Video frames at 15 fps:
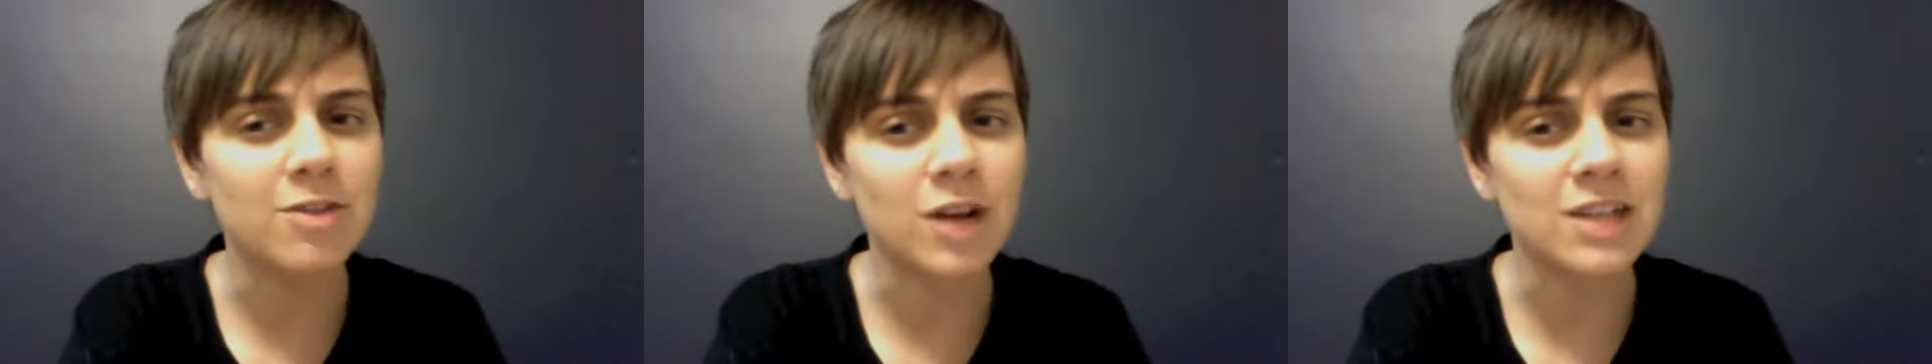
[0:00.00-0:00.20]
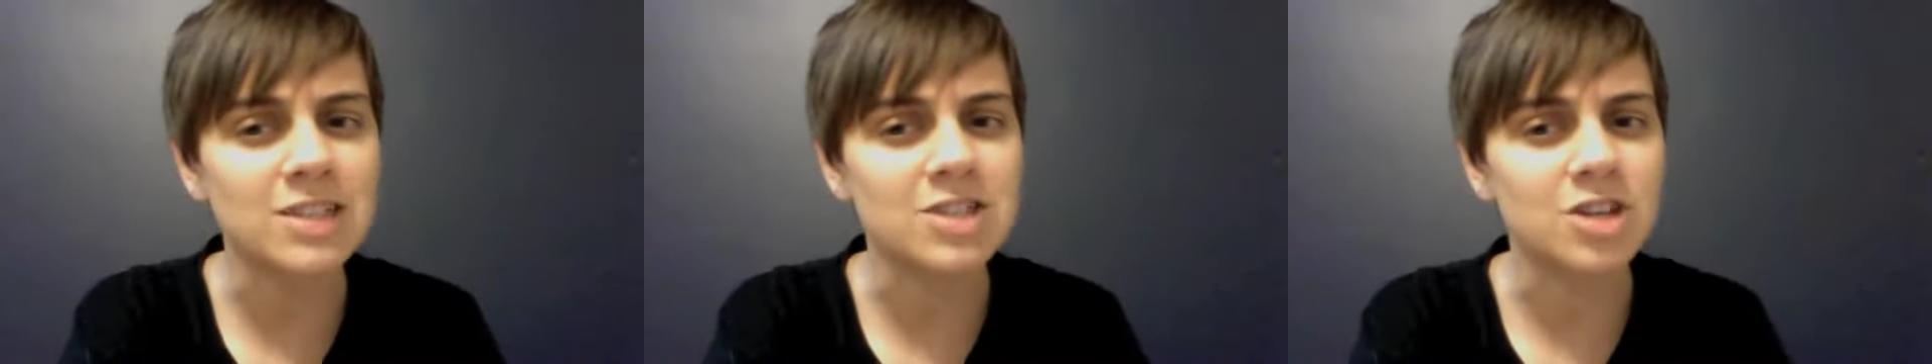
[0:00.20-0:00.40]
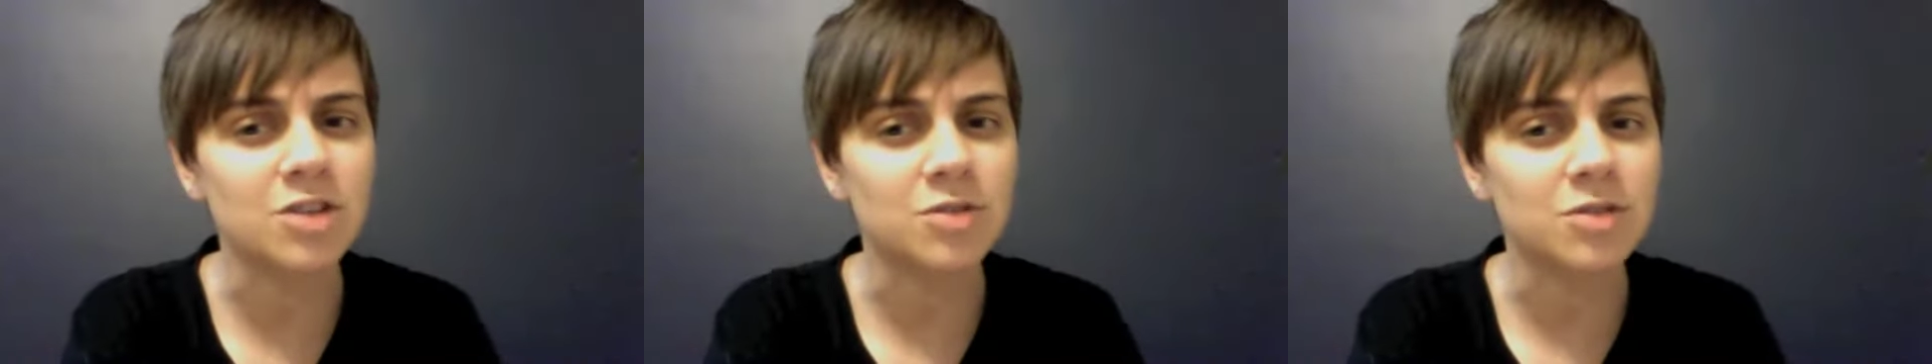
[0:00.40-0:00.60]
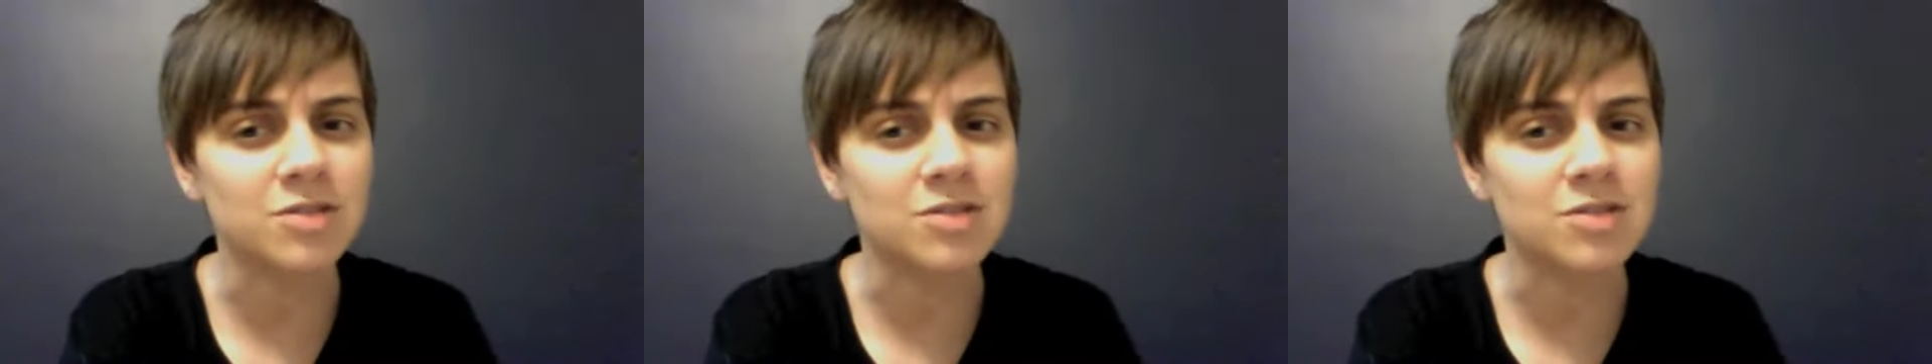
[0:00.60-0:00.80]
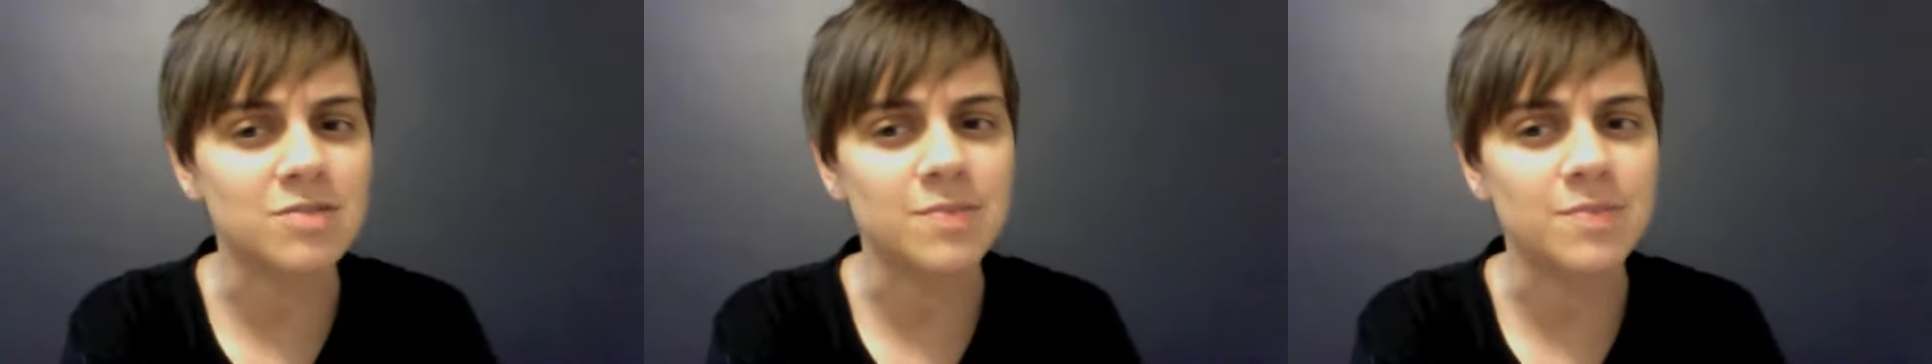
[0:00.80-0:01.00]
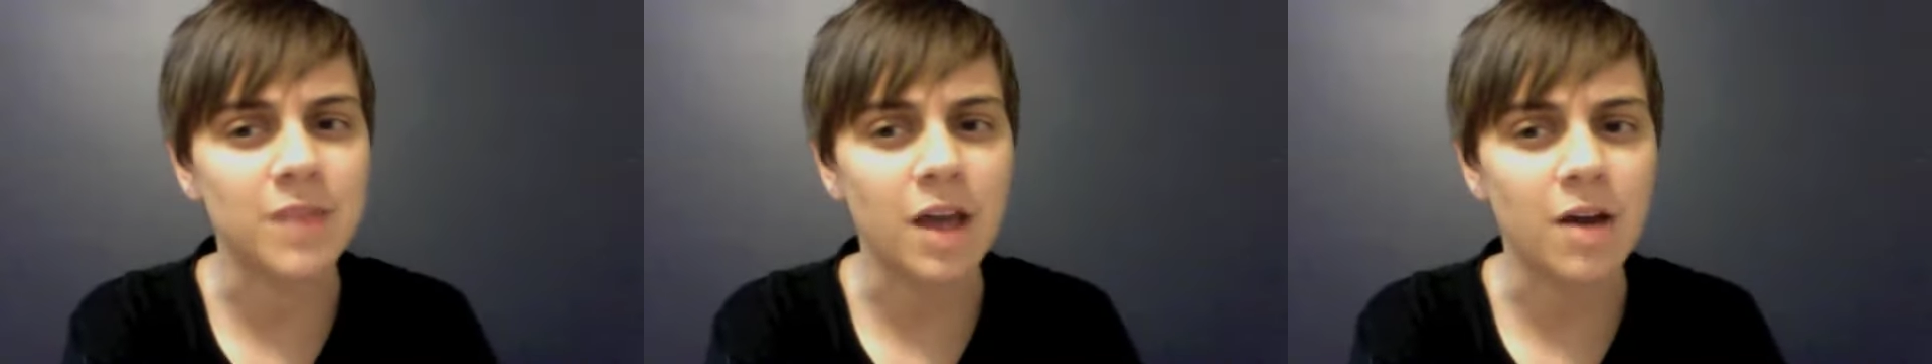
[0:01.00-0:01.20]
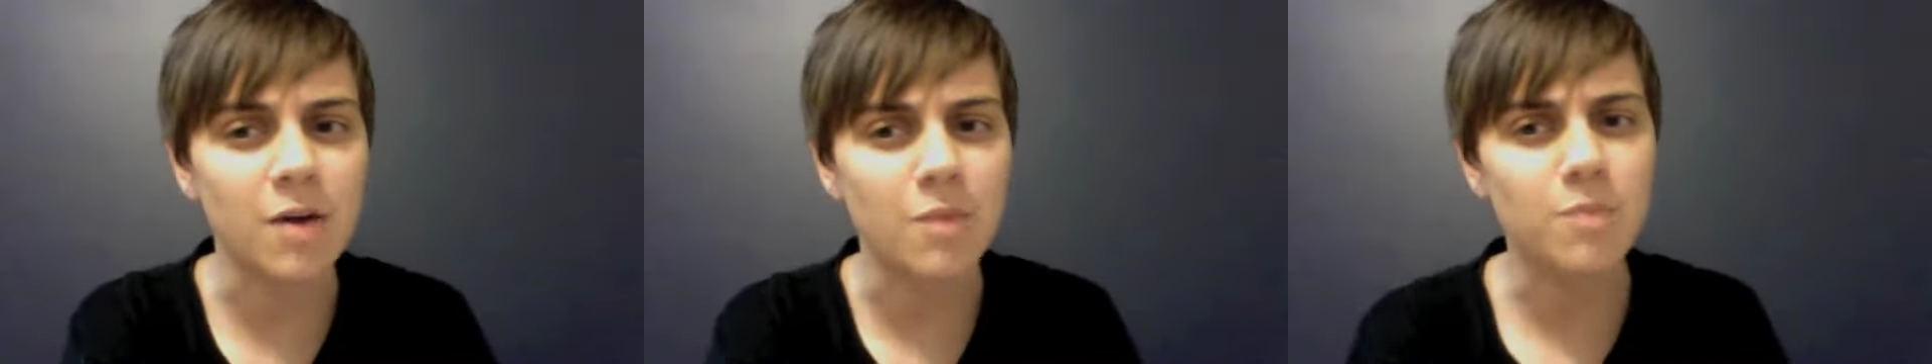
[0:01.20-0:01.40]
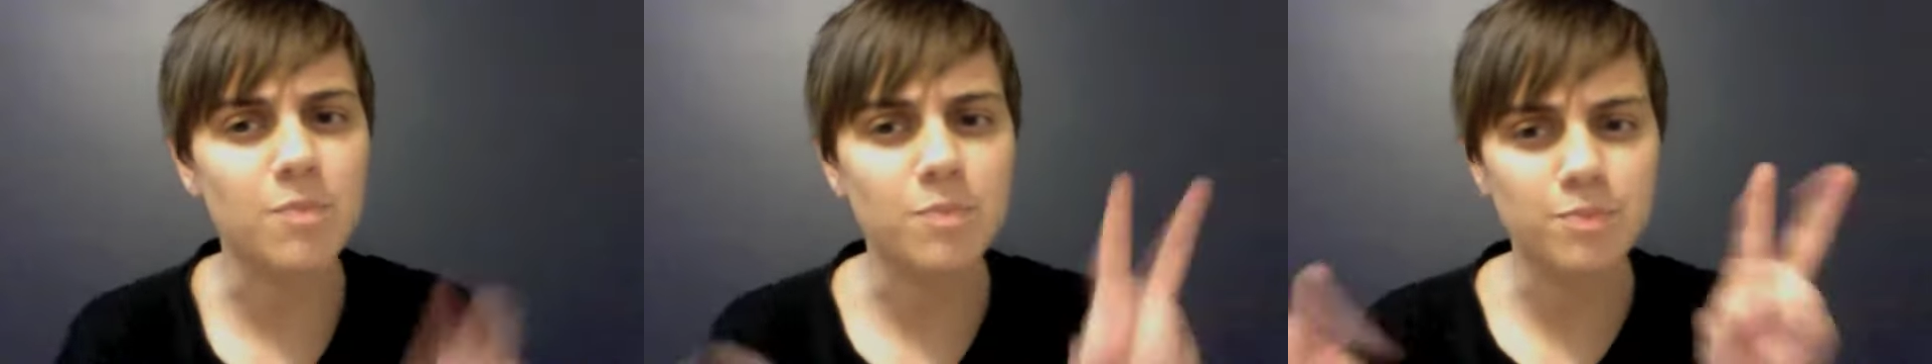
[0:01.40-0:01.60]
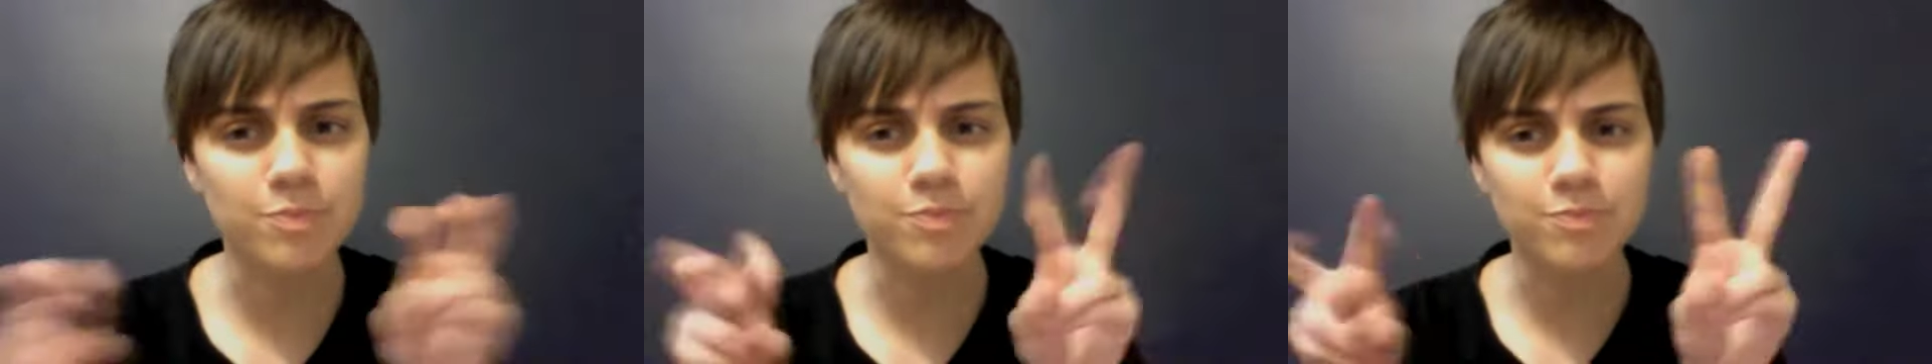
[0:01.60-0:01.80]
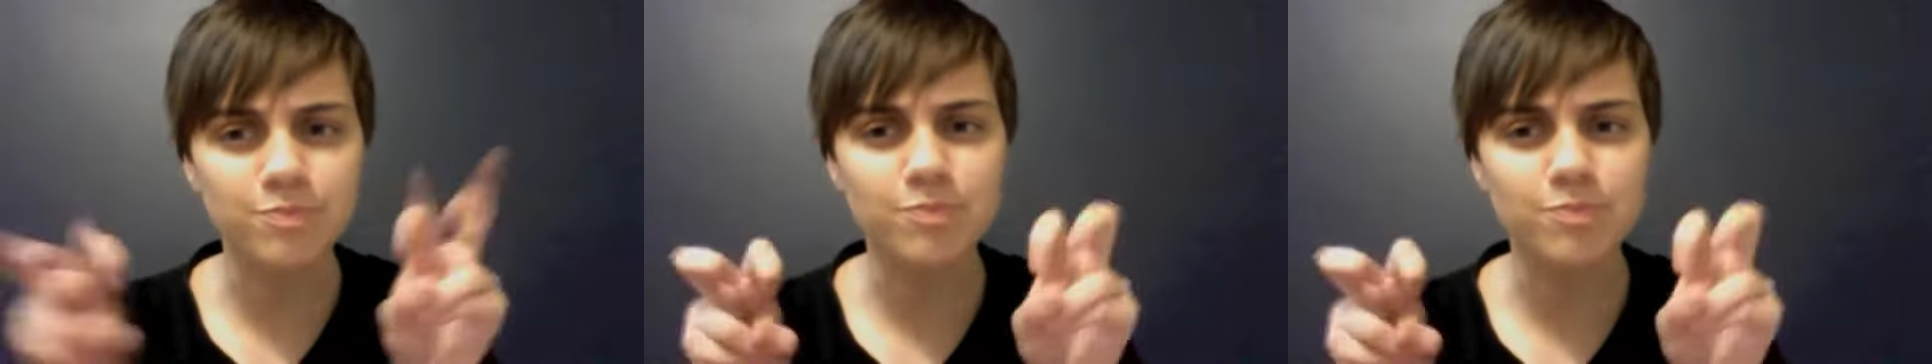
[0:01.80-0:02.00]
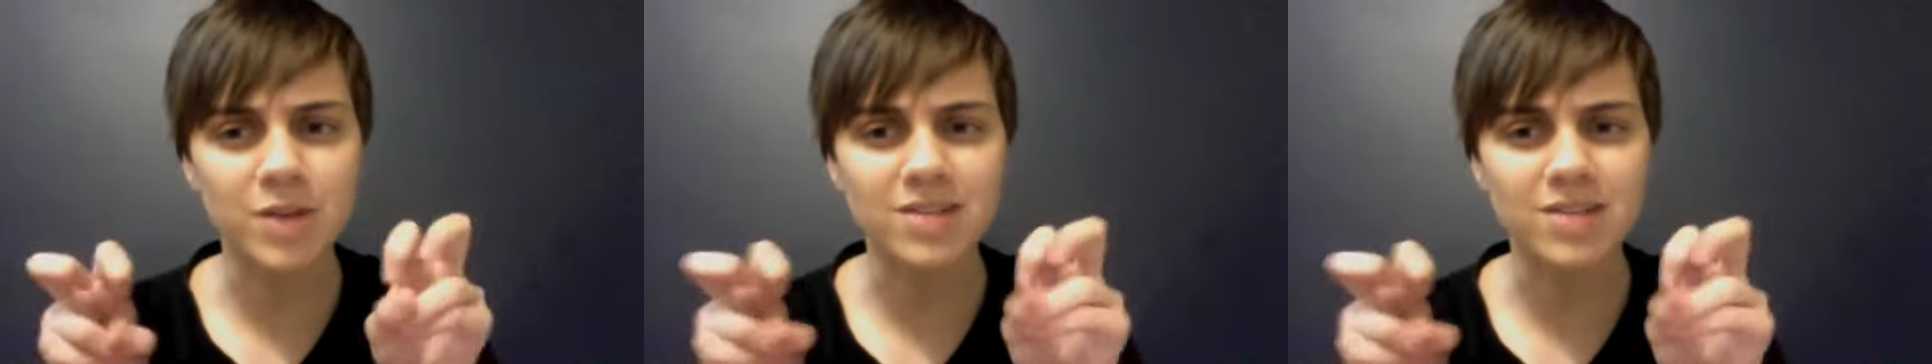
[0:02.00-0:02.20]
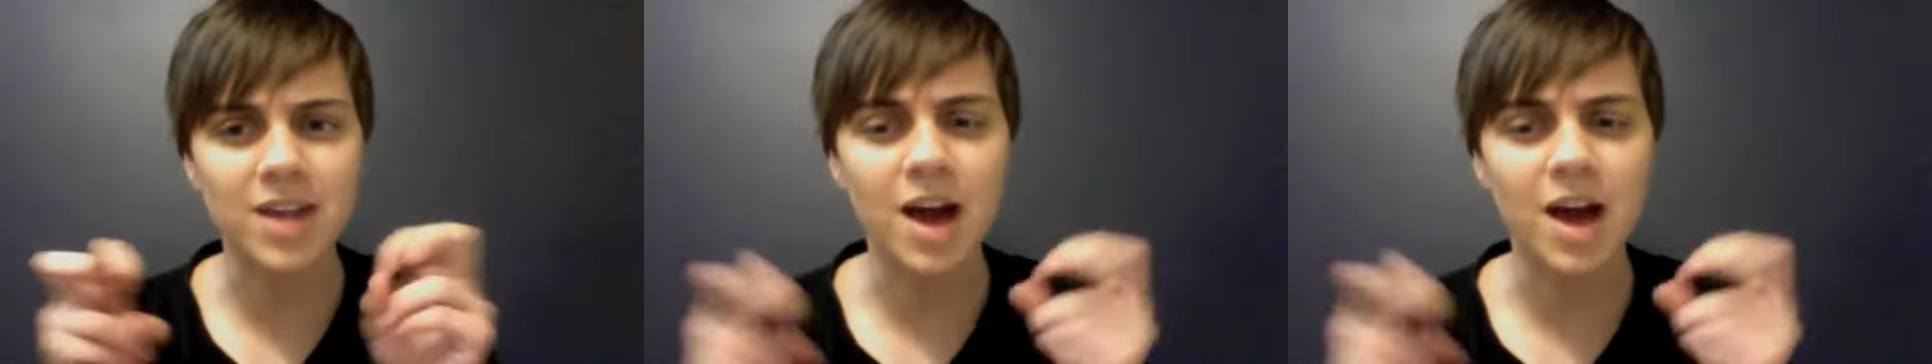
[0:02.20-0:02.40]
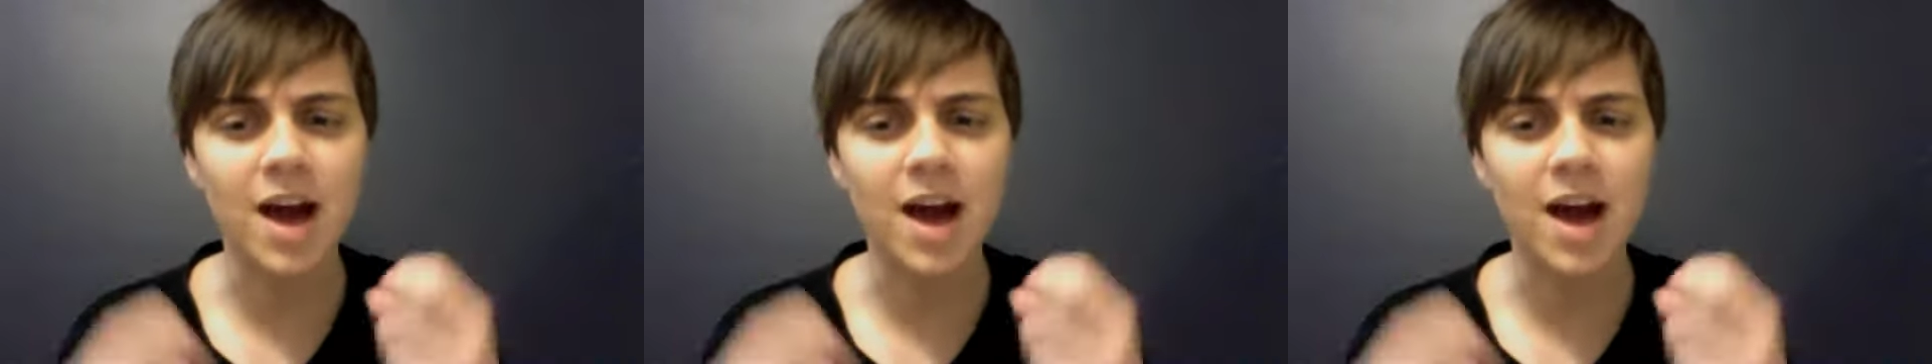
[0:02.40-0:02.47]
transgenderism per se.